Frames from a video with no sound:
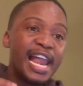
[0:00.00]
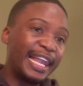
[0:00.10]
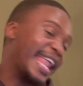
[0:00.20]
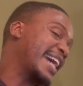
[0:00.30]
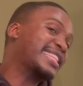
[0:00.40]

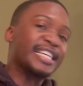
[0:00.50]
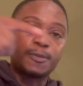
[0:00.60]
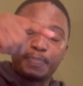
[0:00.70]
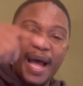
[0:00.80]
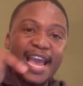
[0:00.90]
like the
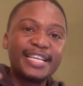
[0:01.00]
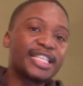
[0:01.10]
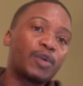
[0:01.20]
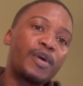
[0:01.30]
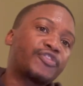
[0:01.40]
spies
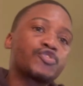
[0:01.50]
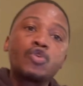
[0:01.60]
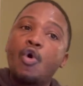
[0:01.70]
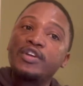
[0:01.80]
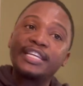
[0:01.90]
that were
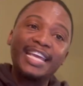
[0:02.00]
thrown